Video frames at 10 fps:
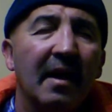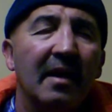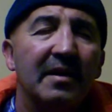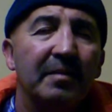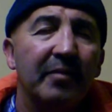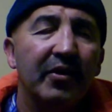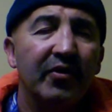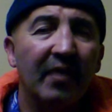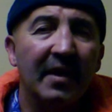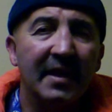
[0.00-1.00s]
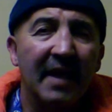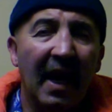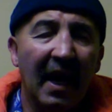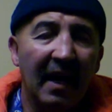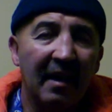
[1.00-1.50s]
spiritual
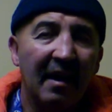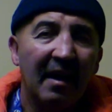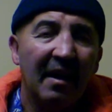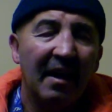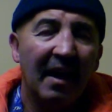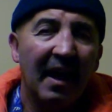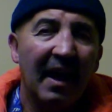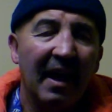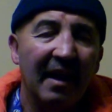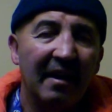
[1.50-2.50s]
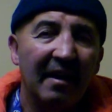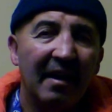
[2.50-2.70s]
side, and